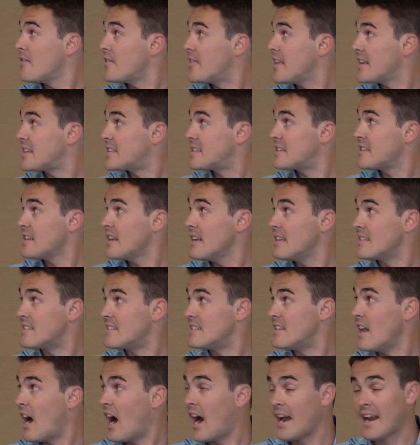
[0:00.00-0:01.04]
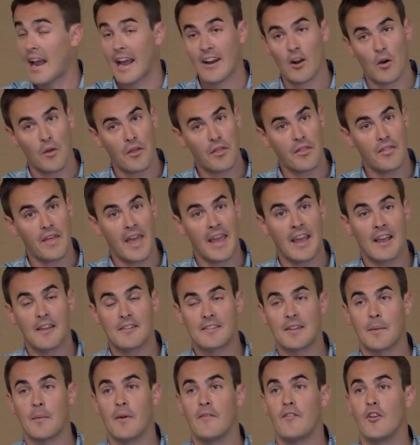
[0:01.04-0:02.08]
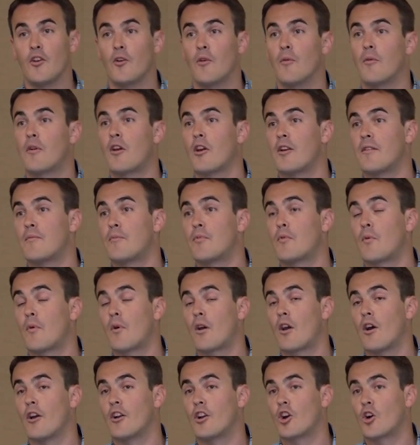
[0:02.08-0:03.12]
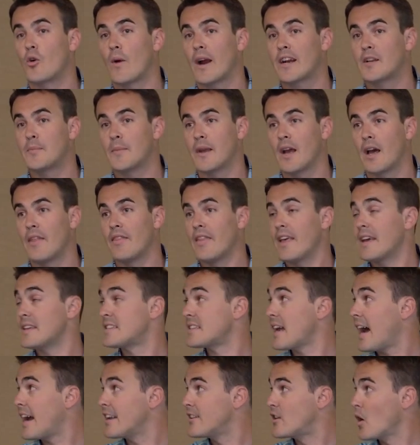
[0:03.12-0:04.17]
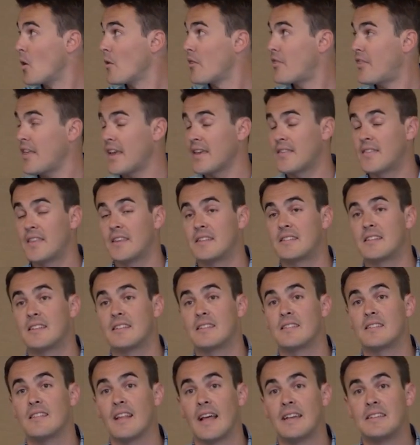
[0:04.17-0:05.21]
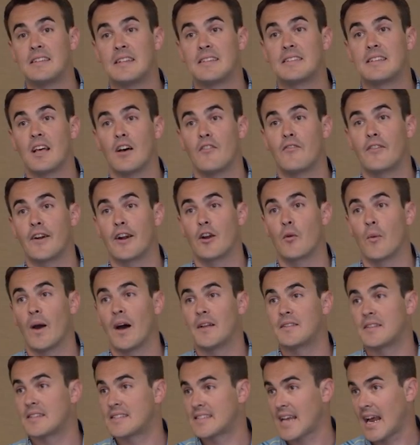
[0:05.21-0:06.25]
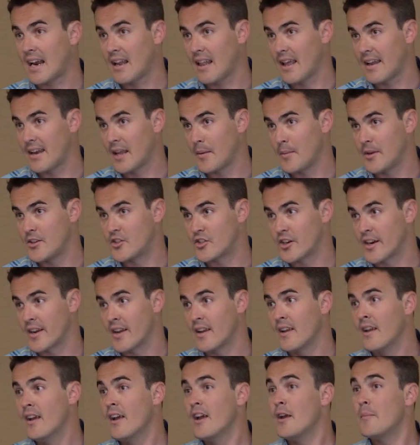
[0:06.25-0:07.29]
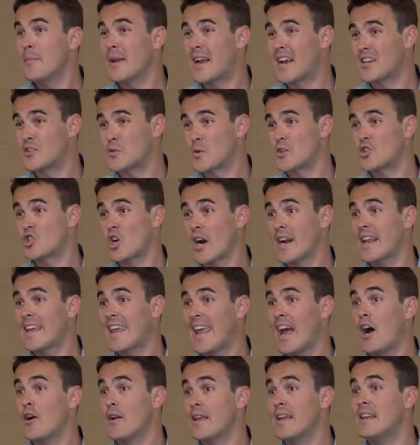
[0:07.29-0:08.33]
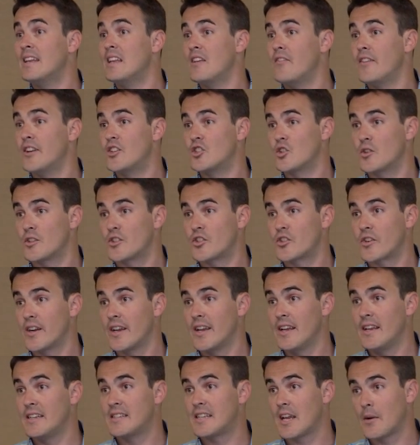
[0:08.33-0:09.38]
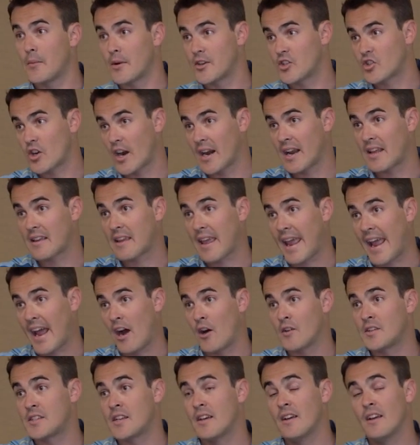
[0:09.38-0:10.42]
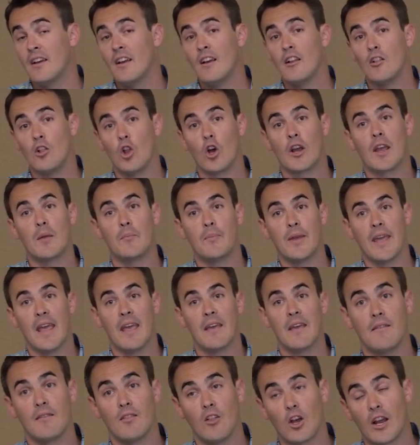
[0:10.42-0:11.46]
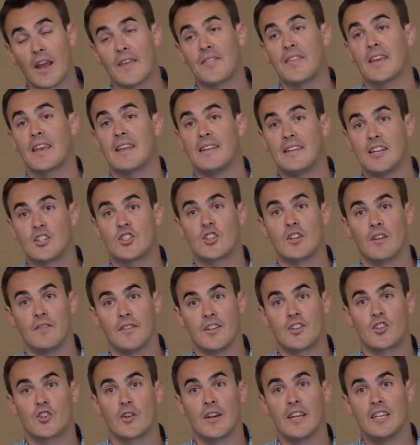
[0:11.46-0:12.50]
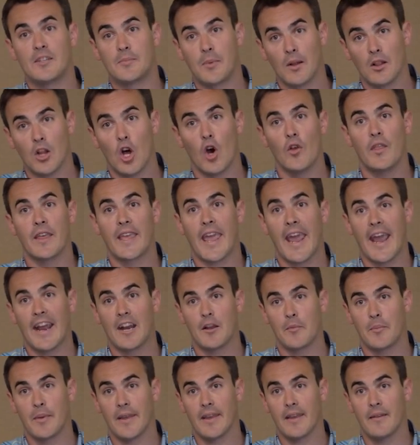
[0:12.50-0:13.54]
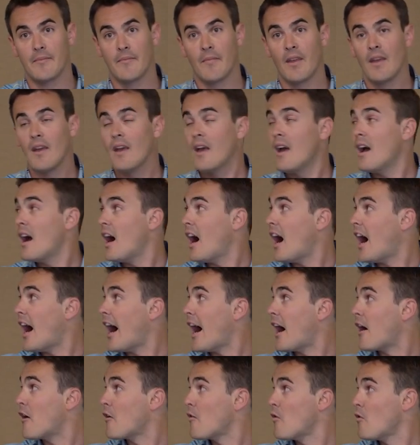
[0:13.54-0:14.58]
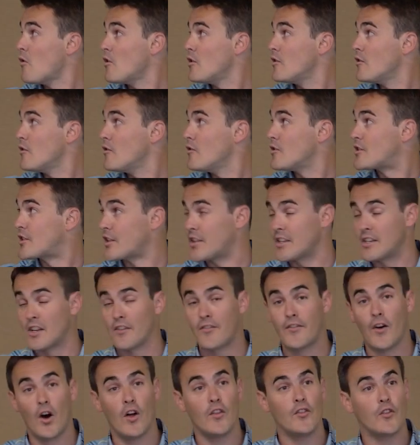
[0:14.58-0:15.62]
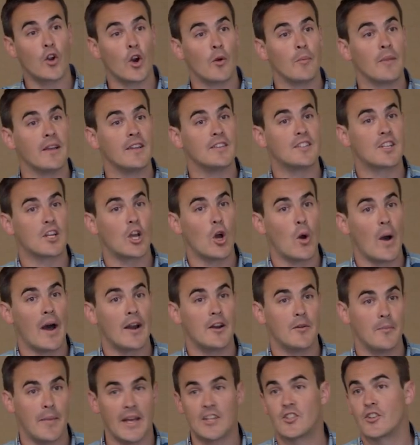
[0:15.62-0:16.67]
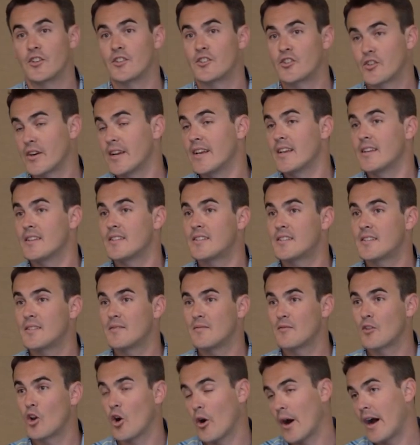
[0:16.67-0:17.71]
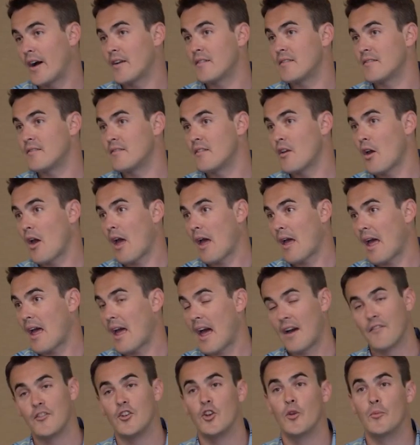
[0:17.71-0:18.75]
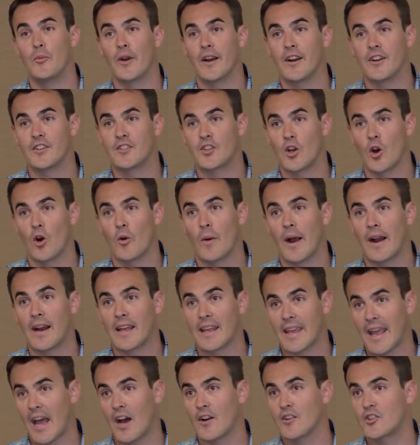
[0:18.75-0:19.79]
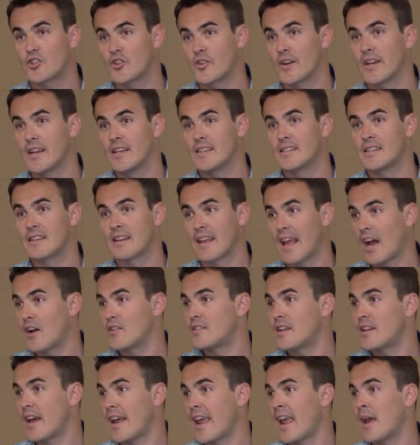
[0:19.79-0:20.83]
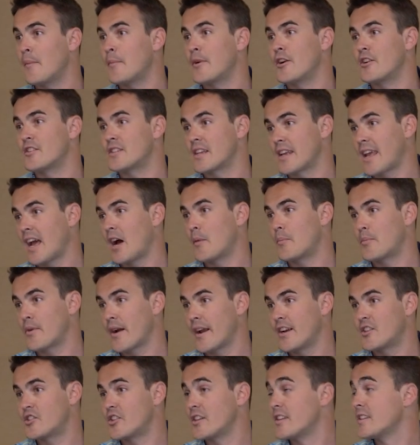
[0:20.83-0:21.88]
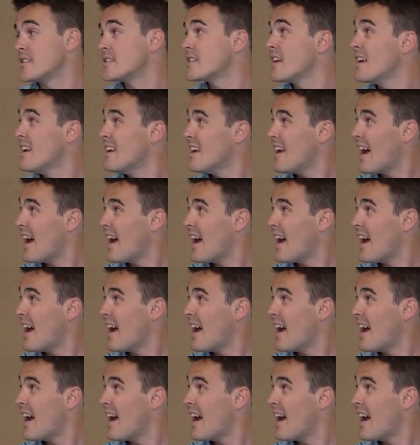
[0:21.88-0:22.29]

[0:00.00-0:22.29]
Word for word: This is not, I don't think, some of you could, could correct me on this, I don't think this is, lends itself very well to satellite imagery because we're trying to count individual trees and we're trying to count, look at, look at the condition of the trees below the canopy. Uh, so the default normally is to go out and measure trees, go out and have enumerators go around and count trees and count diameters and count branches.